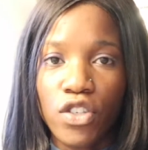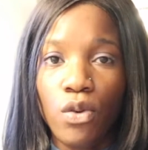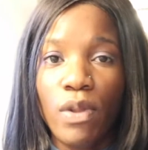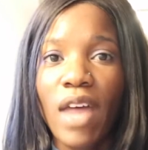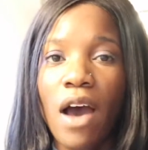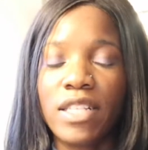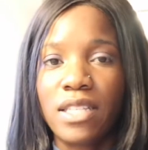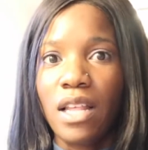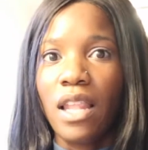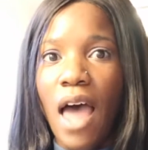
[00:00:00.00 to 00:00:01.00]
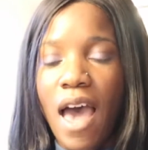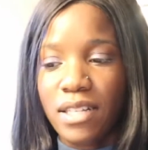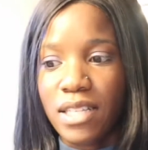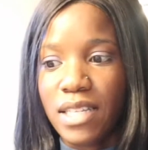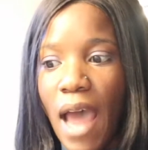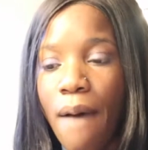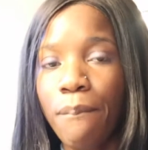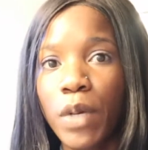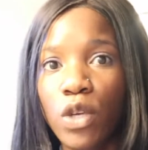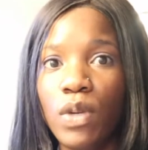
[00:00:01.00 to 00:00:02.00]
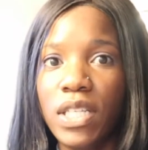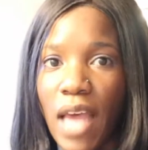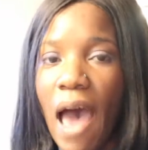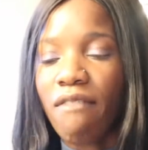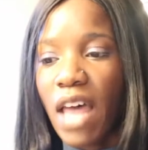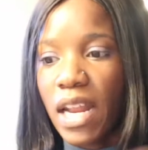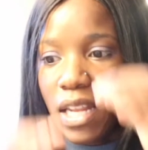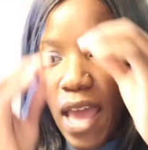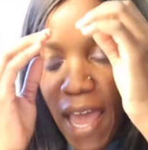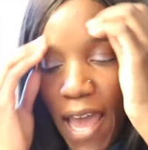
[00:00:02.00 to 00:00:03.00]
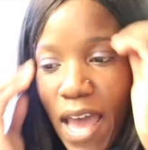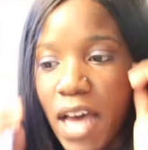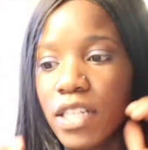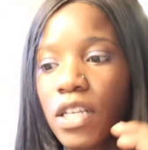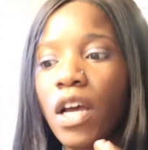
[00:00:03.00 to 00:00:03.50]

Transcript: So that's the last step, but you need to have that in hand.